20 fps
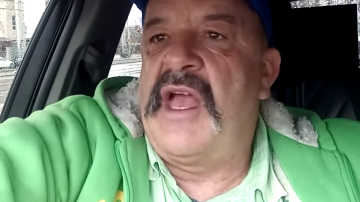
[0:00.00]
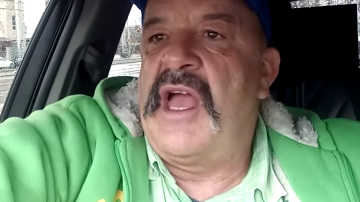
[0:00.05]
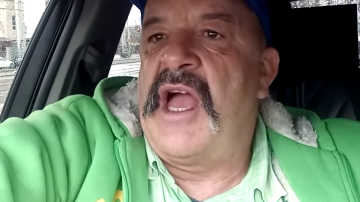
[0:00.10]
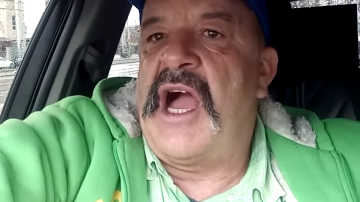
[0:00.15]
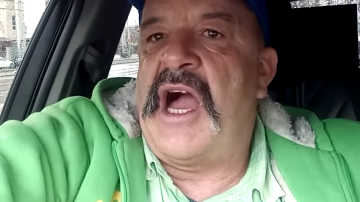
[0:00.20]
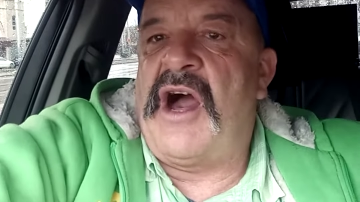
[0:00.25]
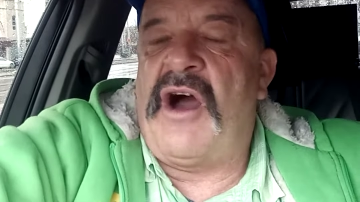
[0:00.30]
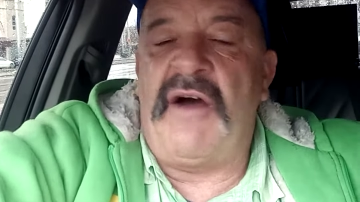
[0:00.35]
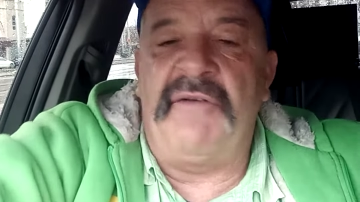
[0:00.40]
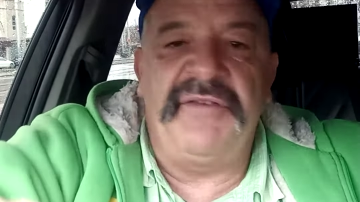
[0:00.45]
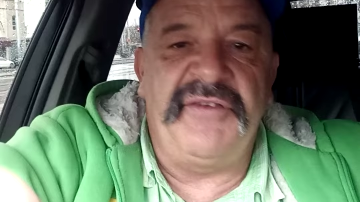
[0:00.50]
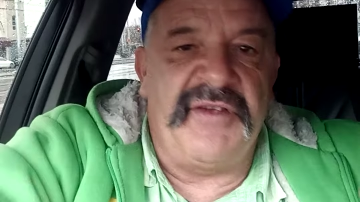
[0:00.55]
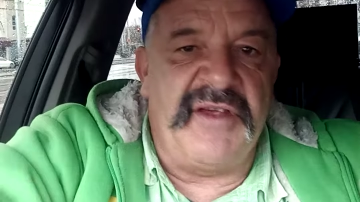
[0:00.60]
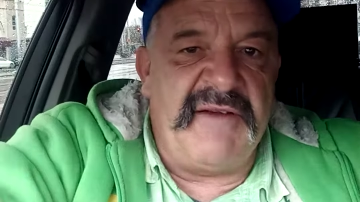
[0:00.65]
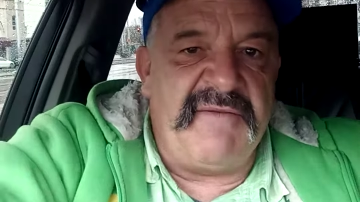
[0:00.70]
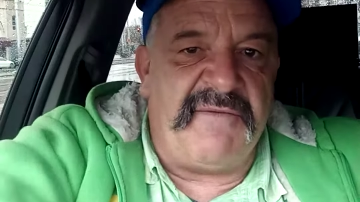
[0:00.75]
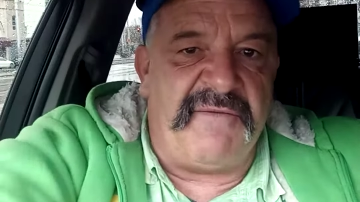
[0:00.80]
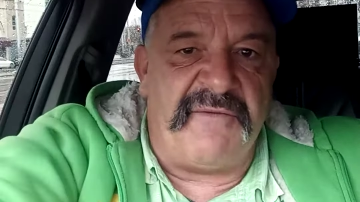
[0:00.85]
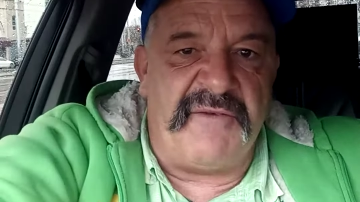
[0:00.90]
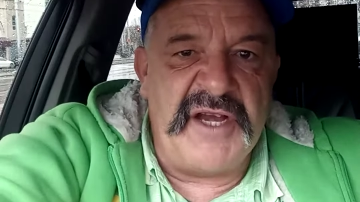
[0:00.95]
Uh, I've
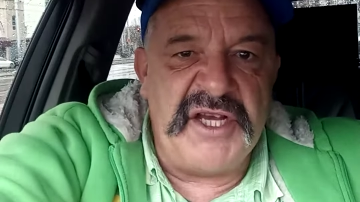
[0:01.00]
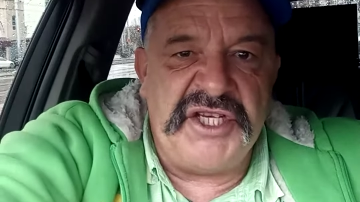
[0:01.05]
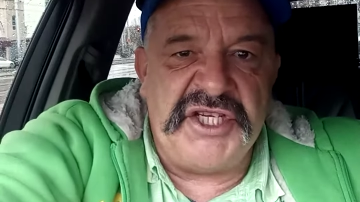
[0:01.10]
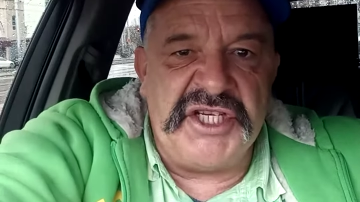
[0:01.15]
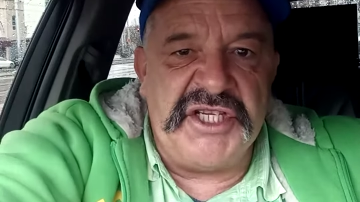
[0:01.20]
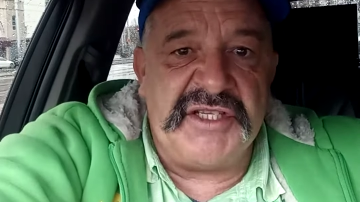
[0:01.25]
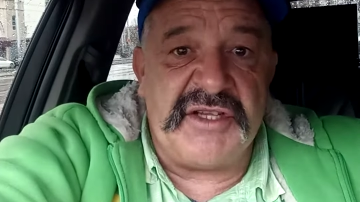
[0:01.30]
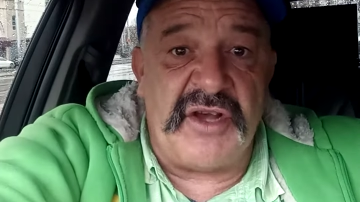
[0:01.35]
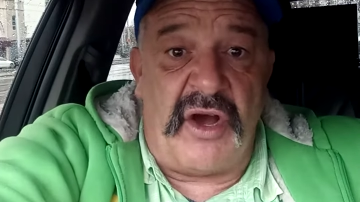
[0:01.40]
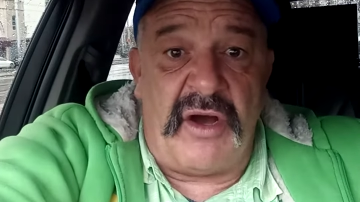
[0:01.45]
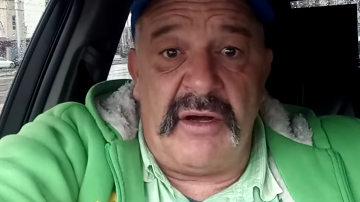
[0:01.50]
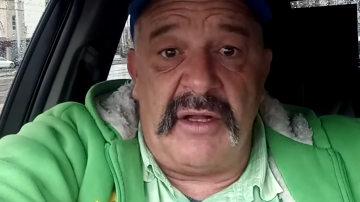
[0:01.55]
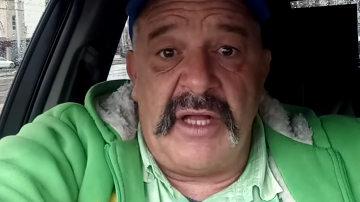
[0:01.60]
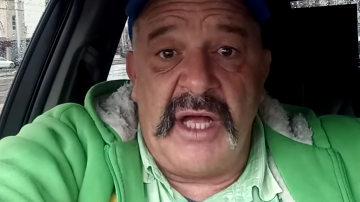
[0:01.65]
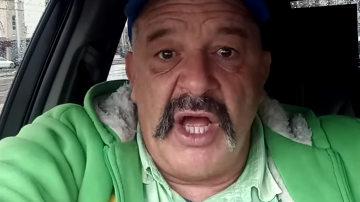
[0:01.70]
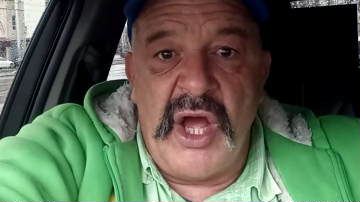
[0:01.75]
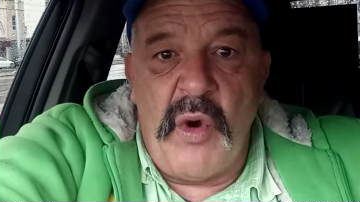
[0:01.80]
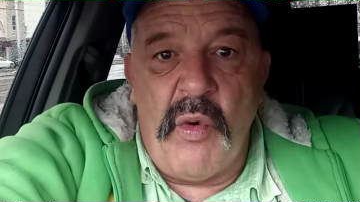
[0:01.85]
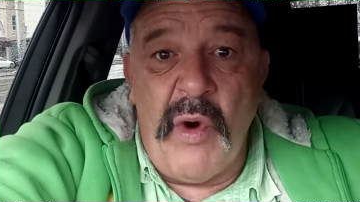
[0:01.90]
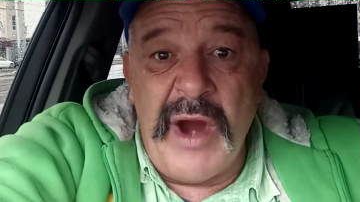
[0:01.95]
seen fridges. Oh,
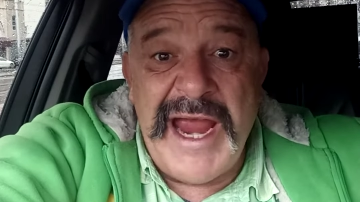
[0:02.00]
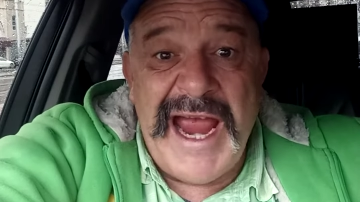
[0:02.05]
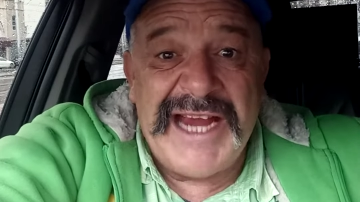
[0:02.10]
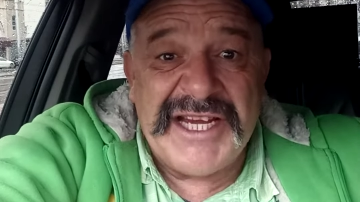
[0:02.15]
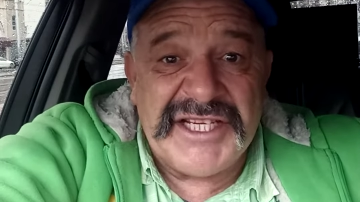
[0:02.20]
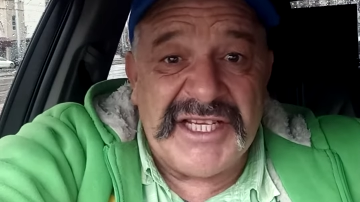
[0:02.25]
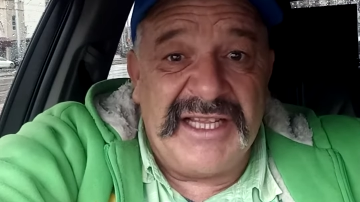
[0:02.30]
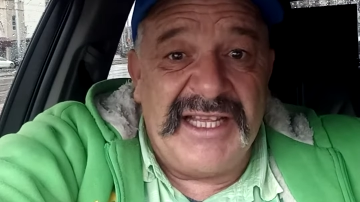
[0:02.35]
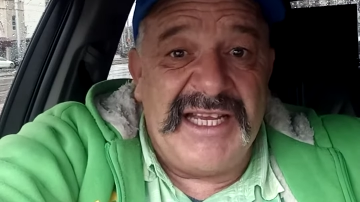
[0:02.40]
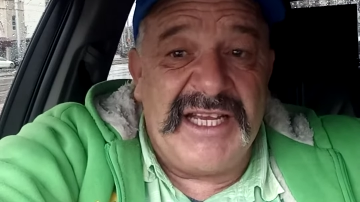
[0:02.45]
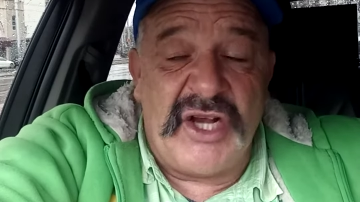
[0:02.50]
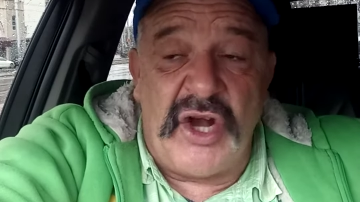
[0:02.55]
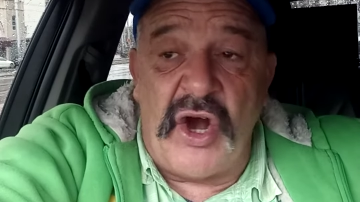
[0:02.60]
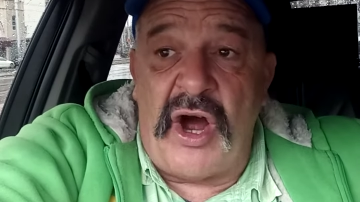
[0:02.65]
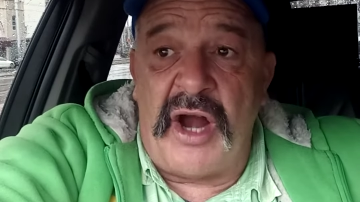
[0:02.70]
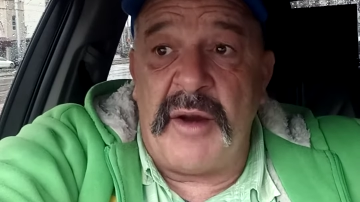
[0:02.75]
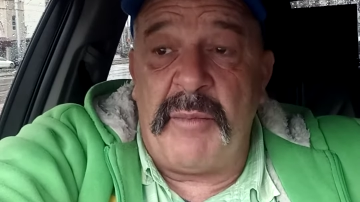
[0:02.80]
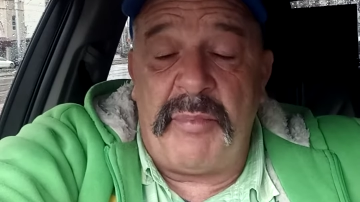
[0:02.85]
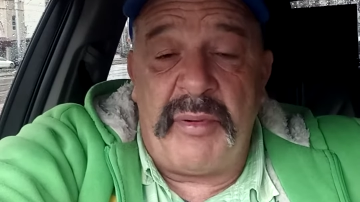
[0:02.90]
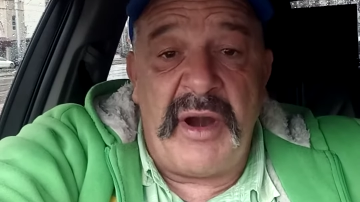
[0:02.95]
we actually
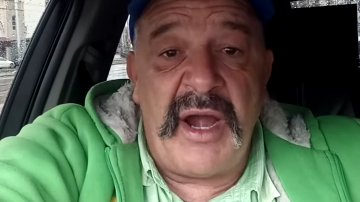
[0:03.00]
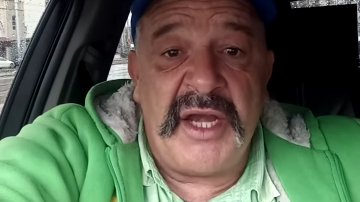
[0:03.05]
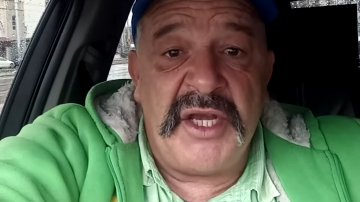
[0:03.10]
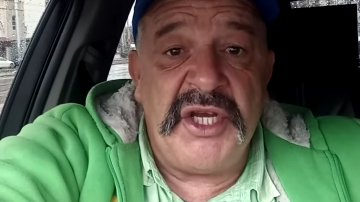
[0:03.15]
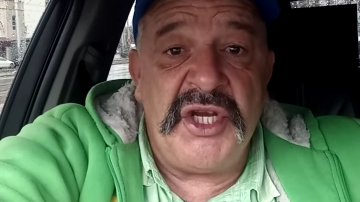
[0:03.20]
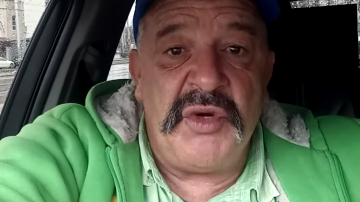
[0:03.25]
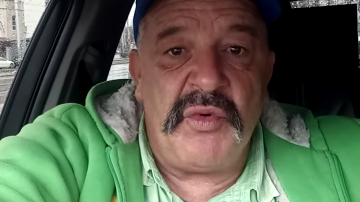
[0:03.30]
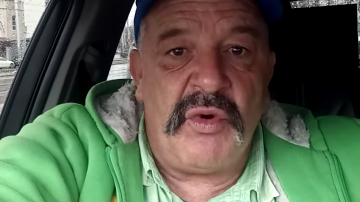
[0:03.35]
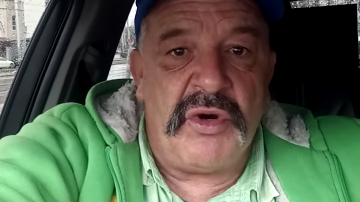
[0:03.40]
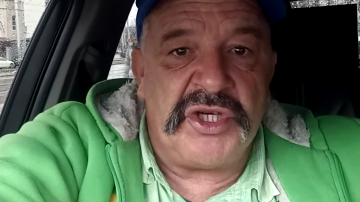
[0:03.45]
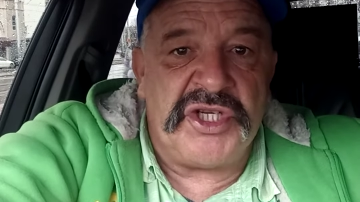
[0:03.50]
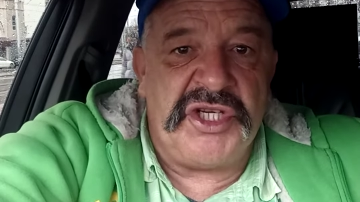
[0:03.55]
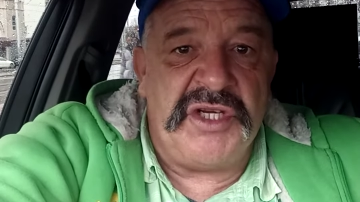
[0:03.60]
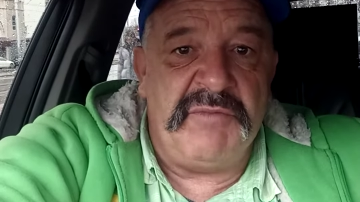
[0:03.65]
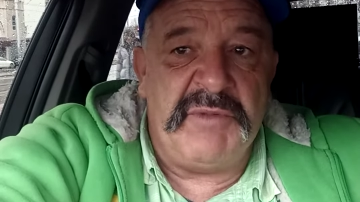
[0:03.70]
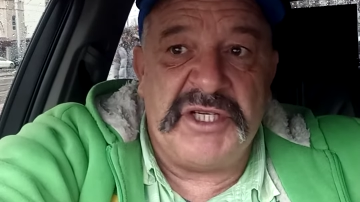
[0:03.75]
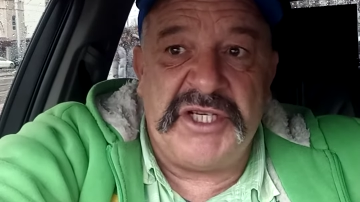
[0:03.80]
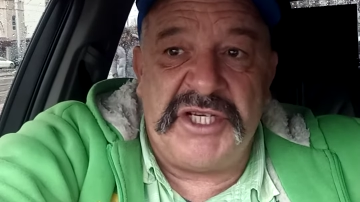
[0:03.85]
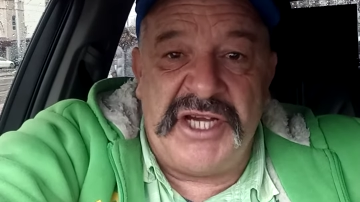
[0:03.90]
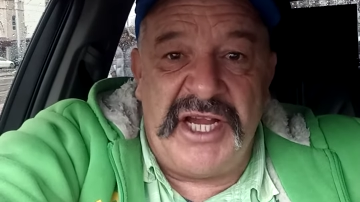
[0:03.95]
got a brand new
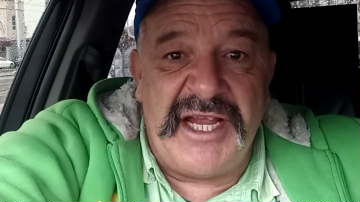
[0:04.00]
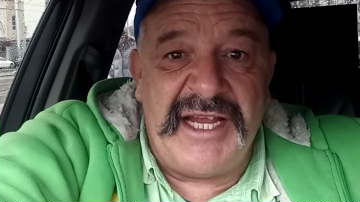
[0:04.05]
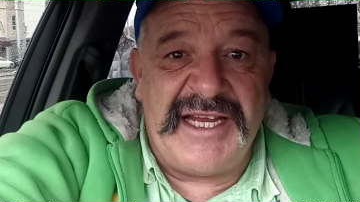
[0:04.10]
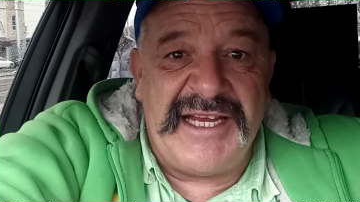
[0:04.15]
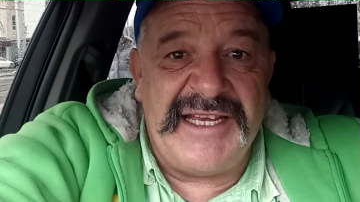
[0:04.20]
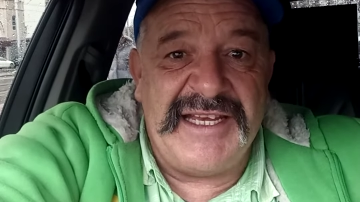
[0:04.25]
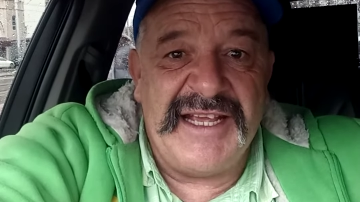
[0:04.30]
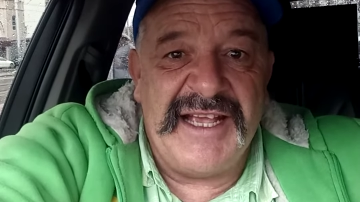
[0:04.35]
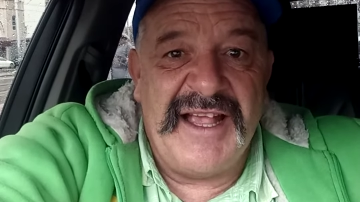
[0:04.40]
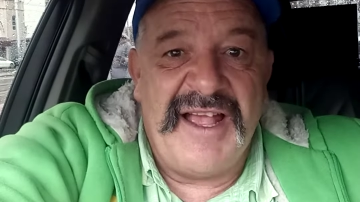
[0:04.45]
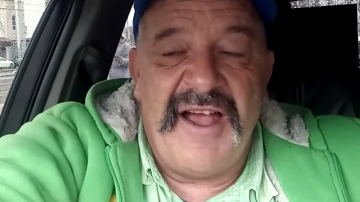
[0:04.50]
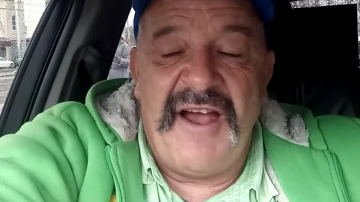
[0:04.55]
washing machine